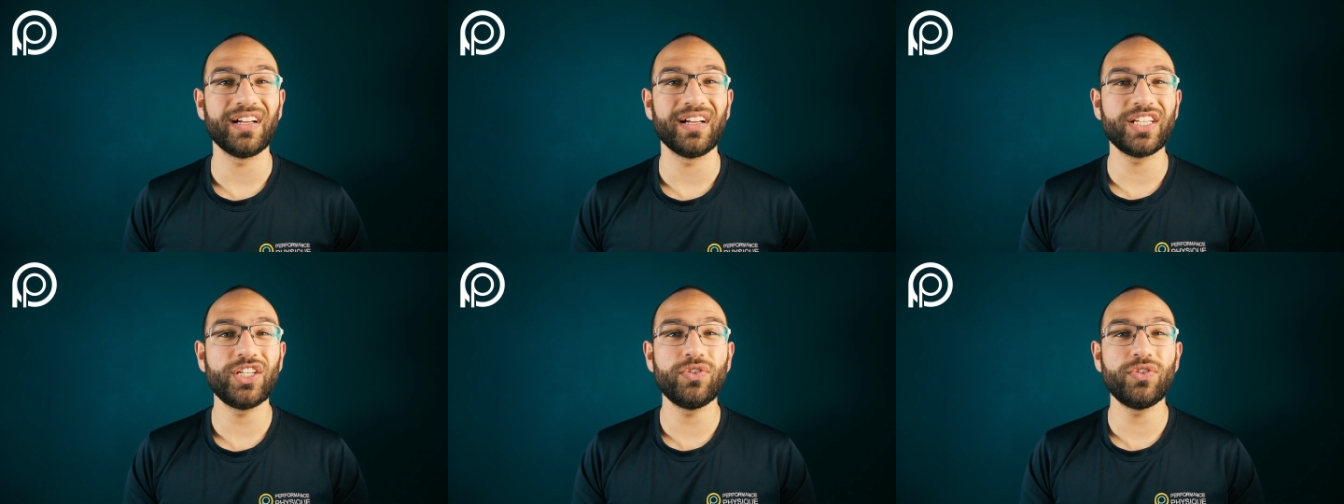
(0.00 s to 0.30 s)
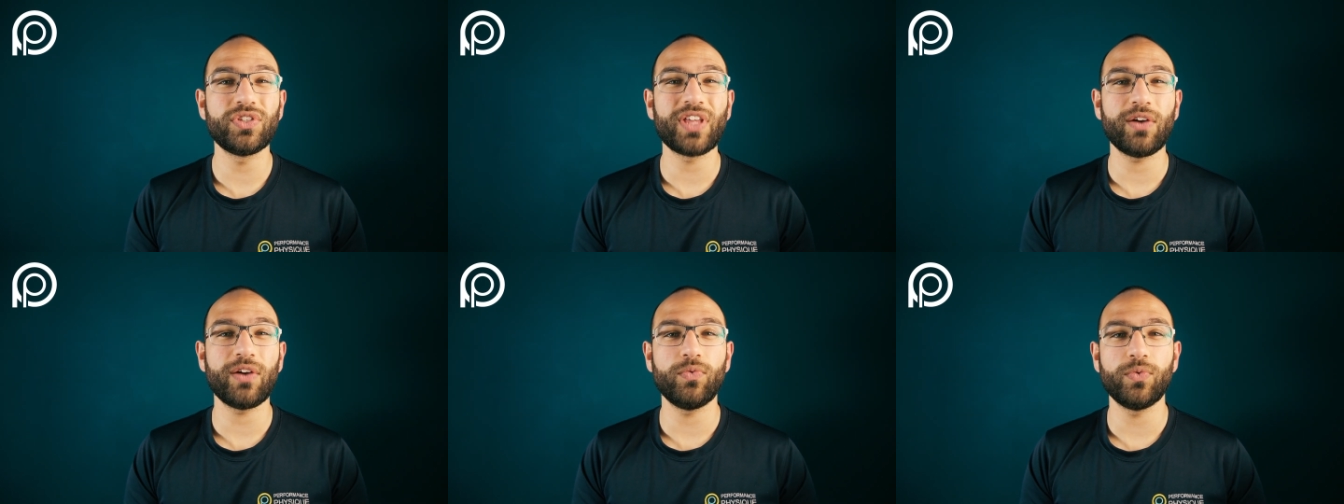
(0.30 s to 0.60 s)
I
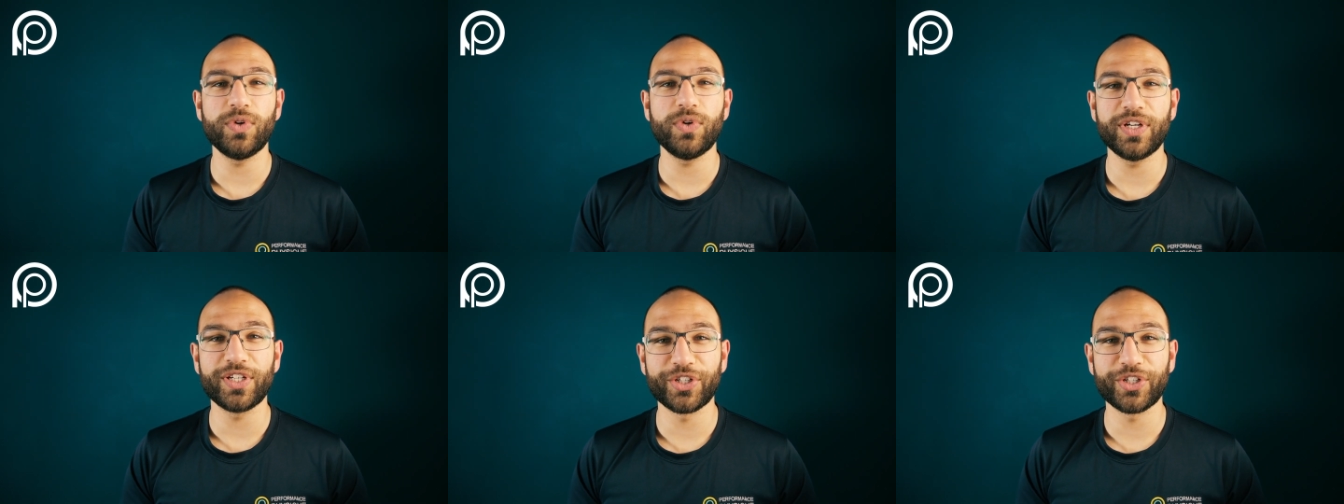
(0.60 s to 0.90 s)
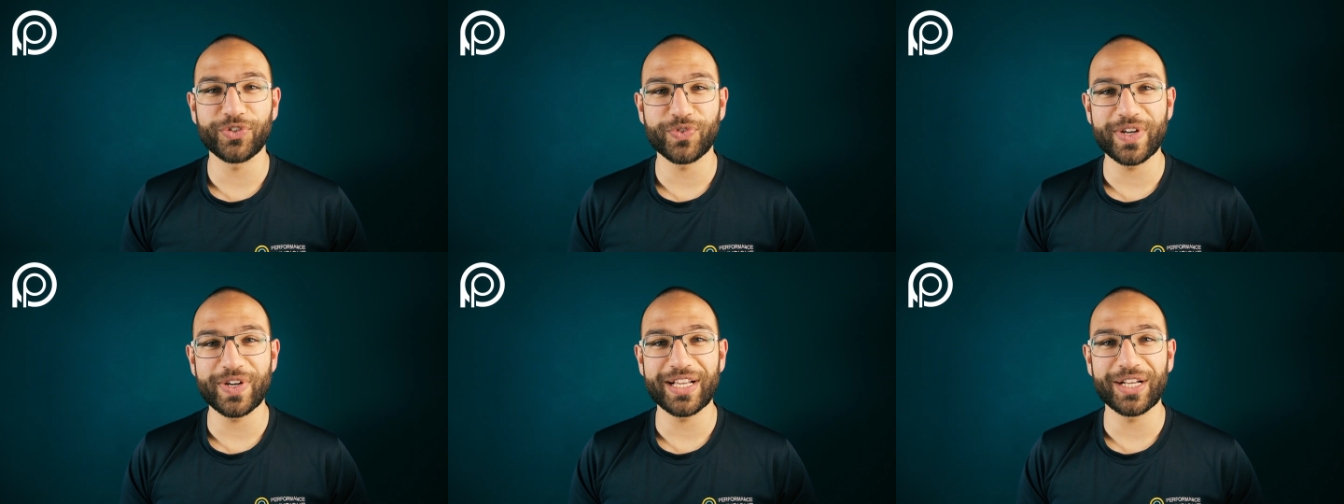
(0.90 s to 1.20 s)
use that word
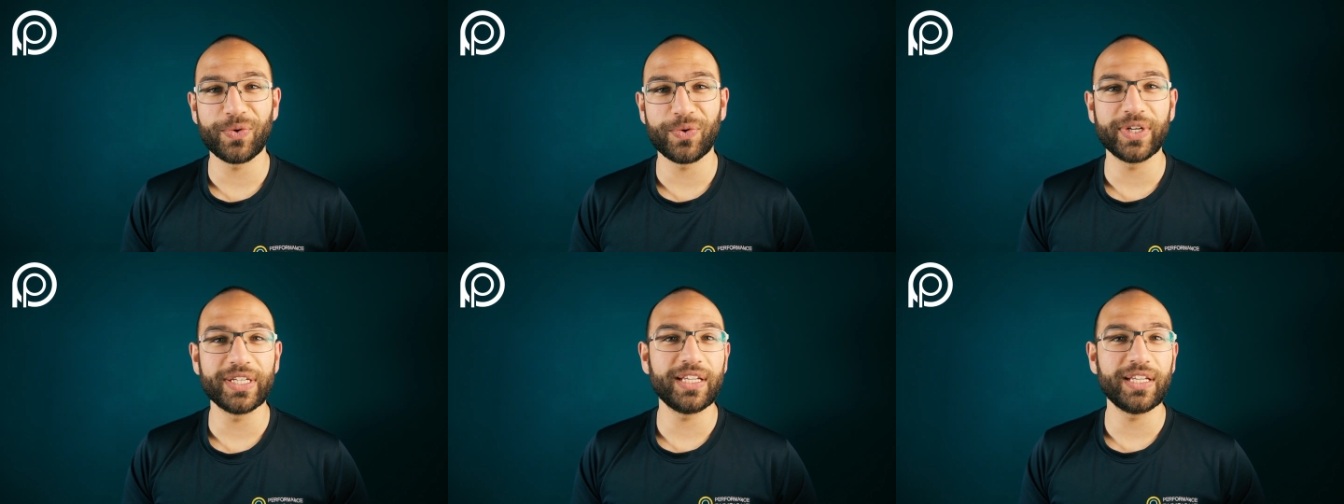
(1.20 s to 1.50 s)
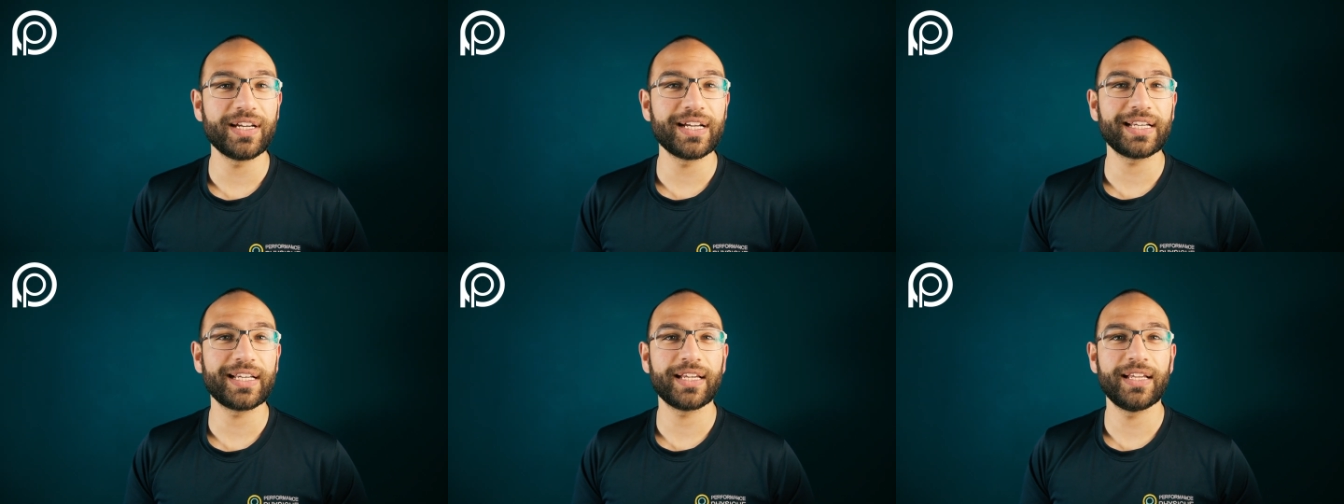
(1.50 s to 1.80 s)
career quite
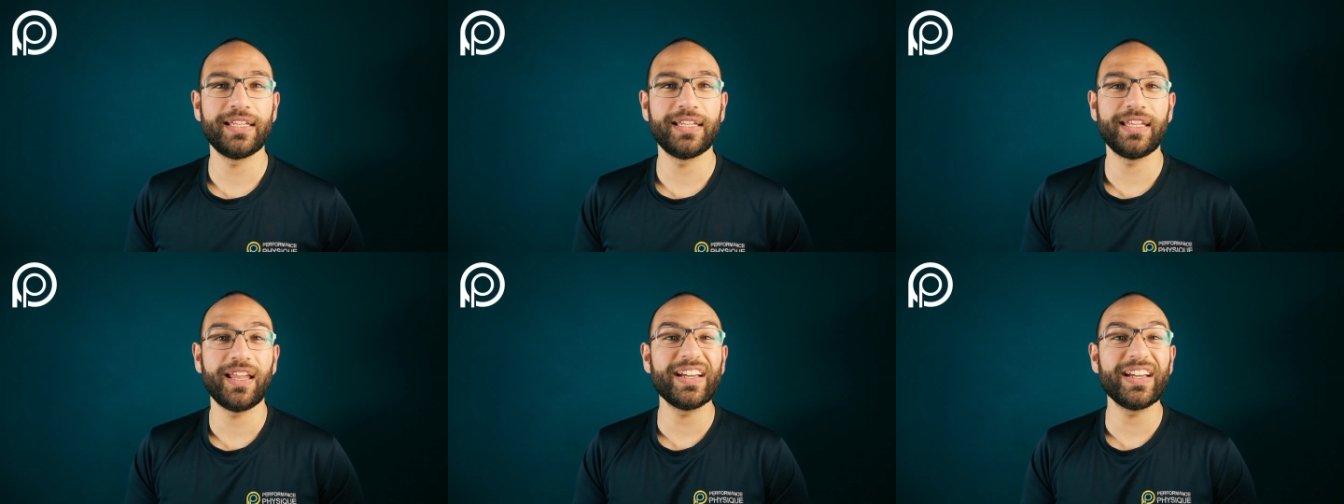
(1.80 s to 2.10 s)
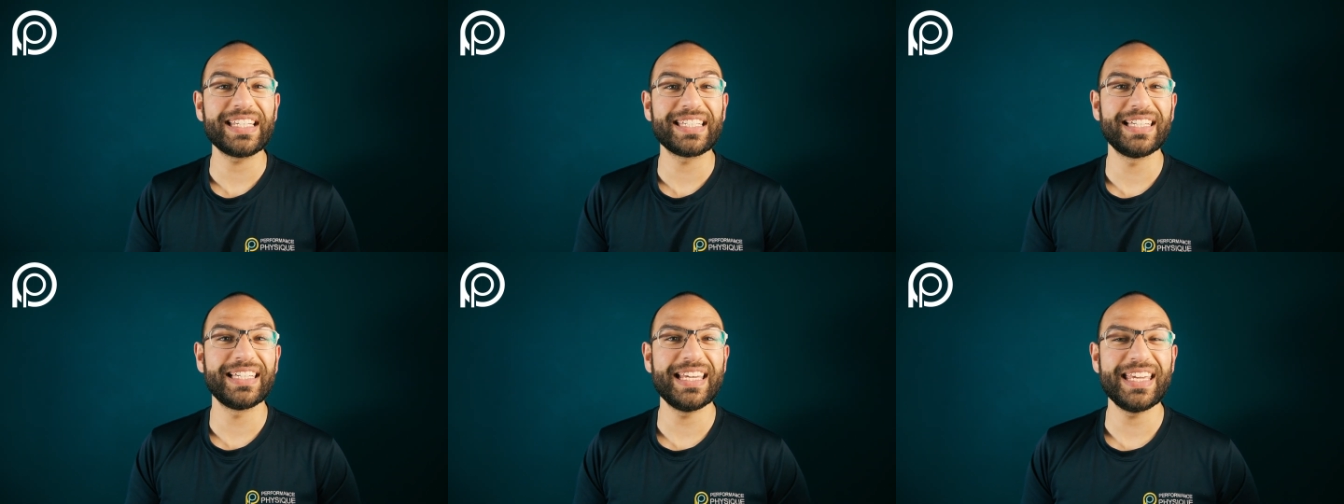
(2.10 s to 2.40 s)

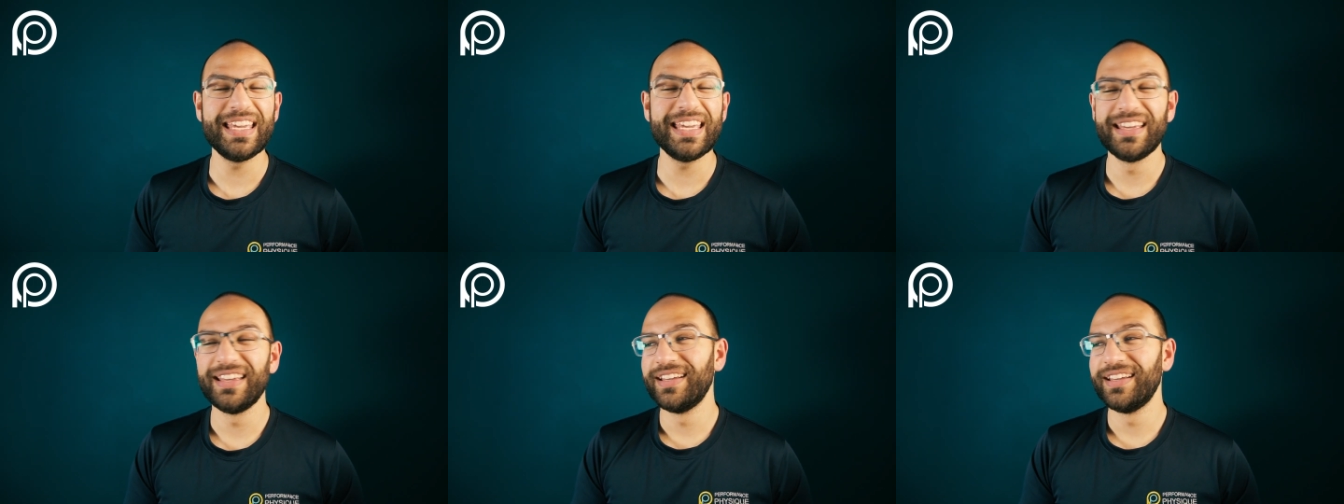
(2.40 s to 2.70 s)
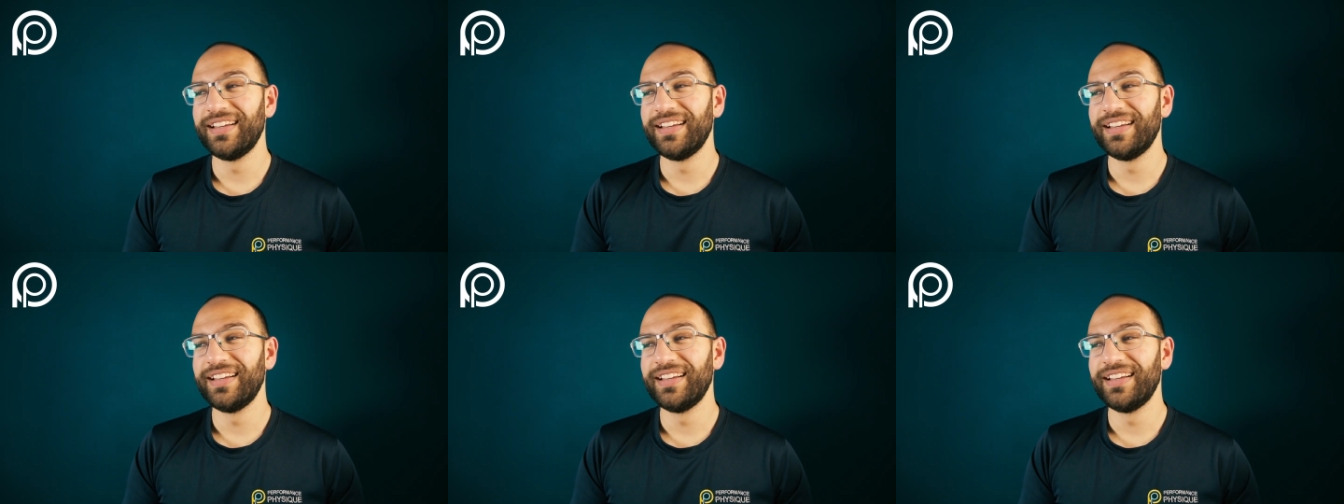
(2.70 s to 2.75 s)
lightly.